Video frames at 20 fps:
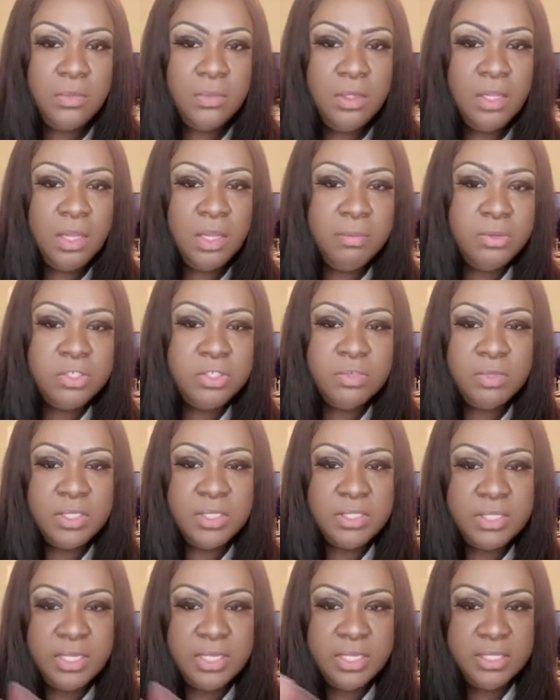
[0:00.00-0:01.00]
Commercial real
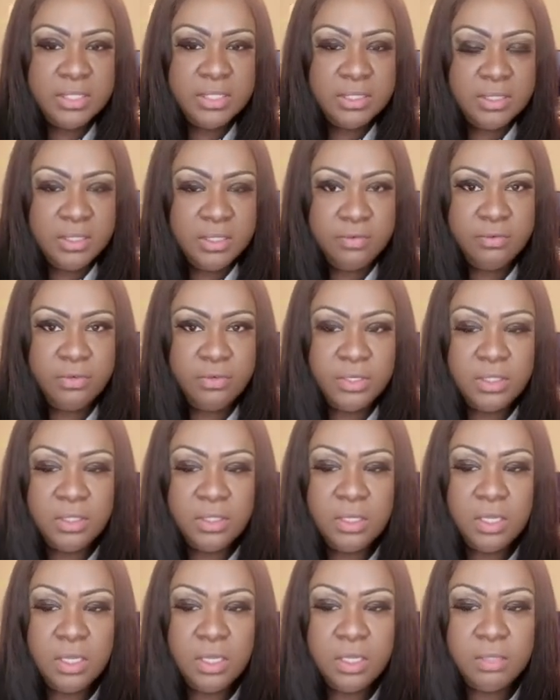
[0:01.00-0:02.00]
estate is different
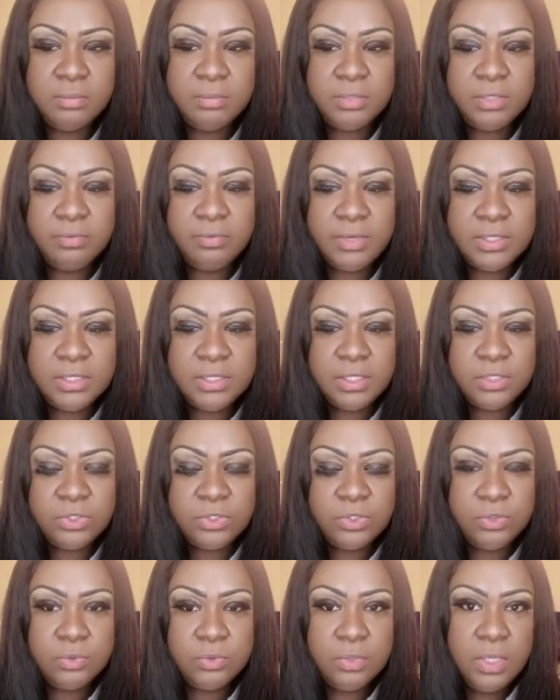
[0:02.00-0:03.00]
um, than
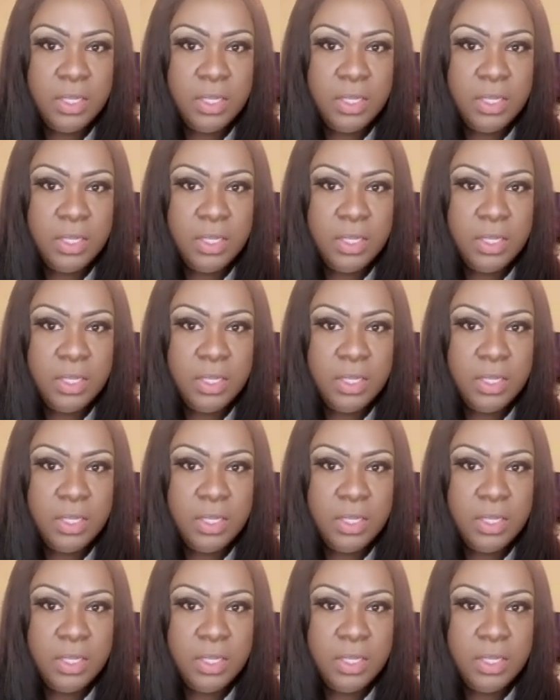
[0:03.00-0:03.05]
residential